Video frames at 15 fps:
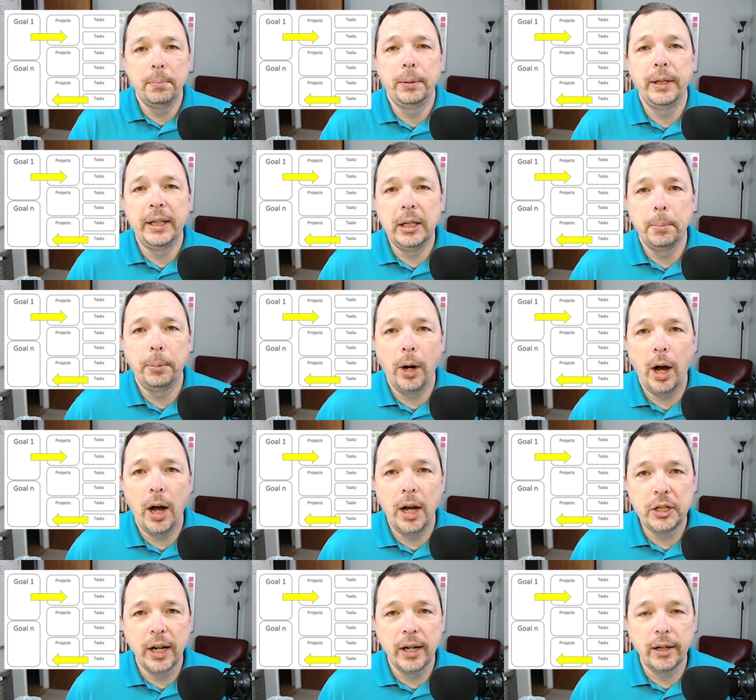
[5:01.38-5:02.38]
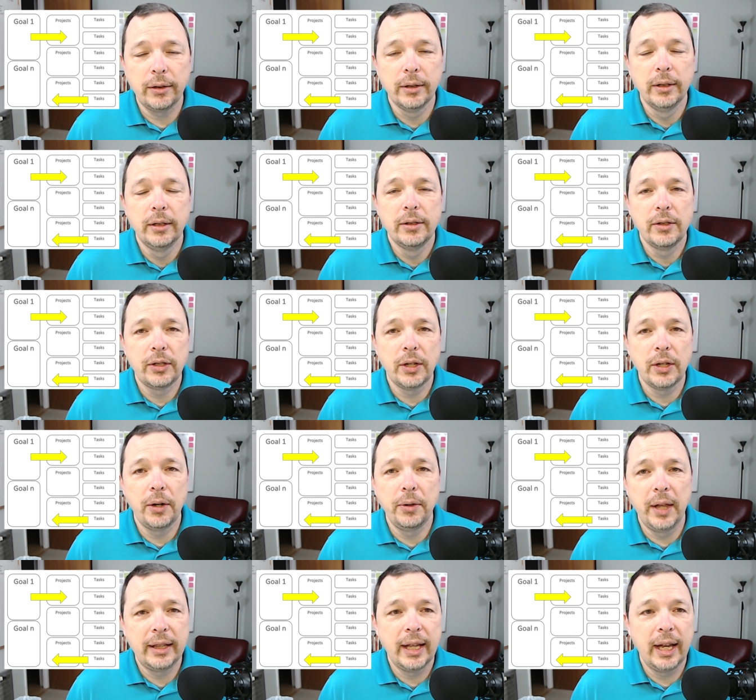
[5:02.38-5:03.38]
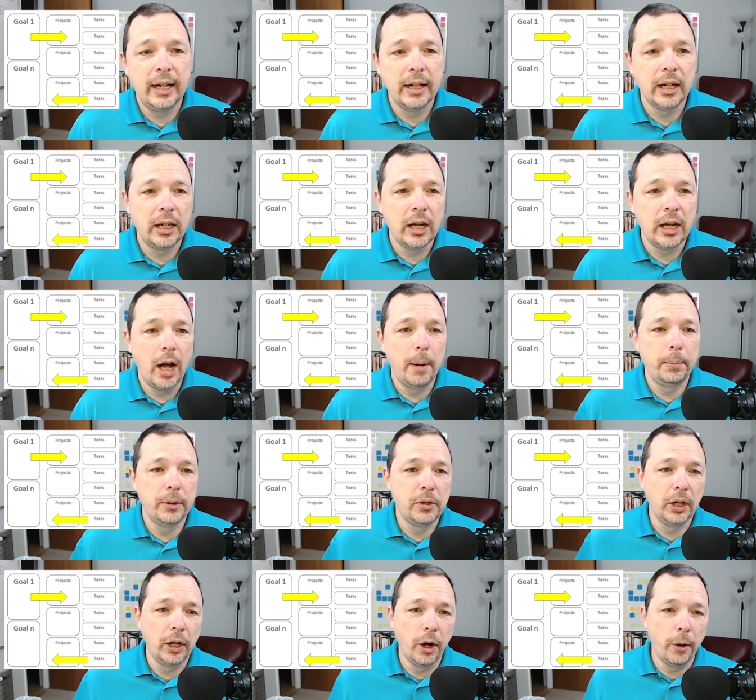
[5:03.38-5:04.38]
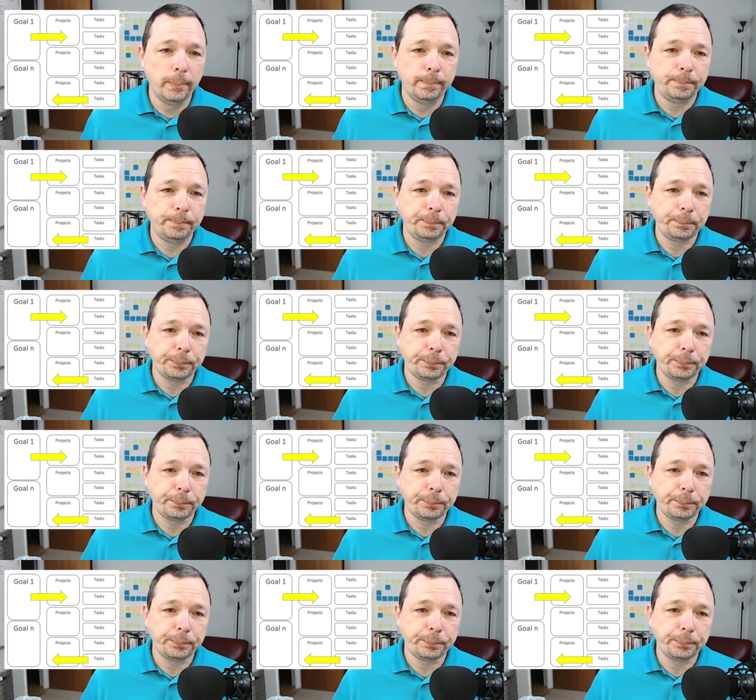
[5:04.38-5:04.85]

complete a project so that they can accomplish the goal.